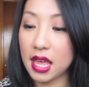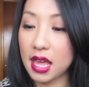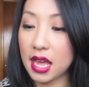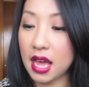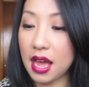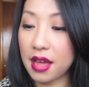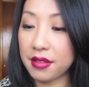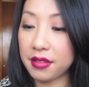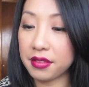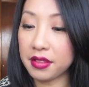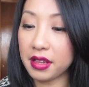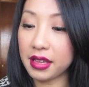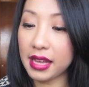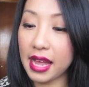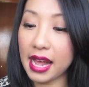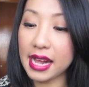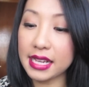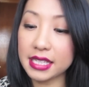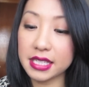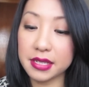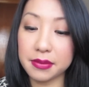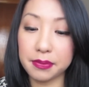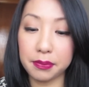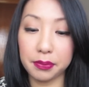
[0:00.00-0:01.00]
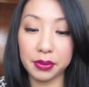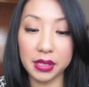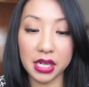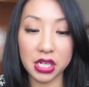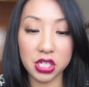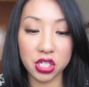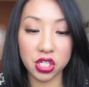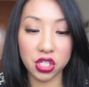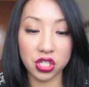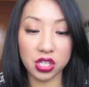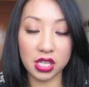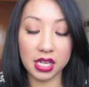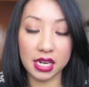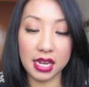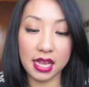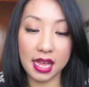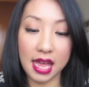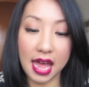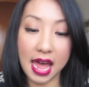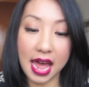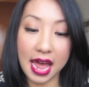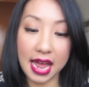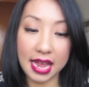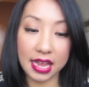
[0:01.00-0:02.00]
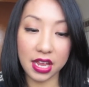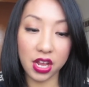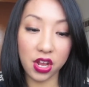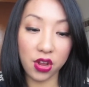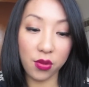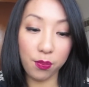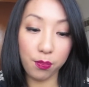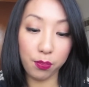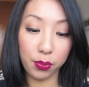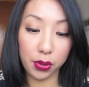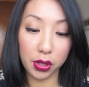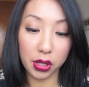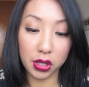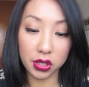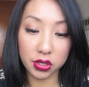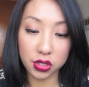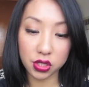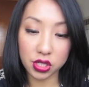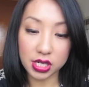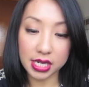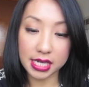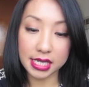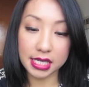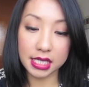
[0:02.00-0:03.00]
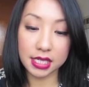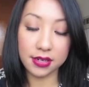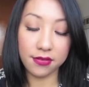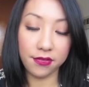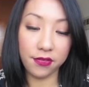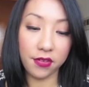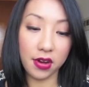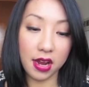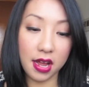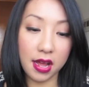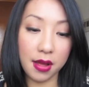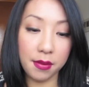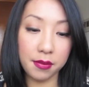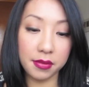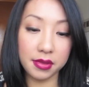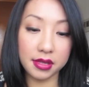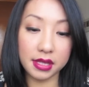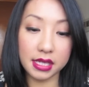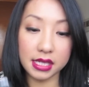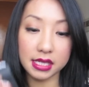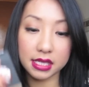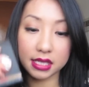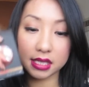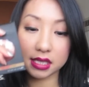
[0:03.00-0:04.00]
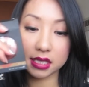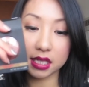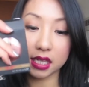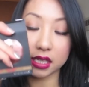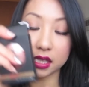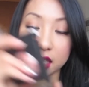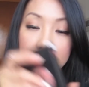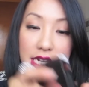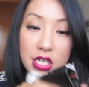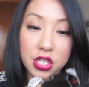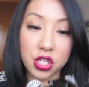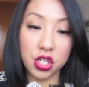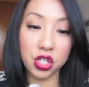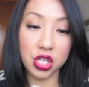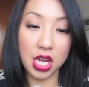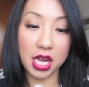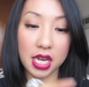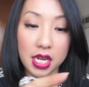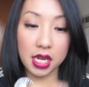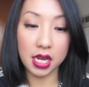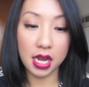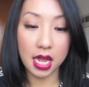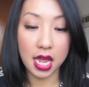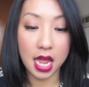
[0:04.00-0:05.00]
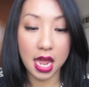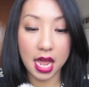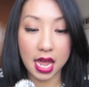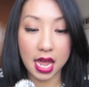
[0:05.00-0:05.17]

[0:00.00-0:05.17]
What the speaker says: And the last blush that I purchased from this collection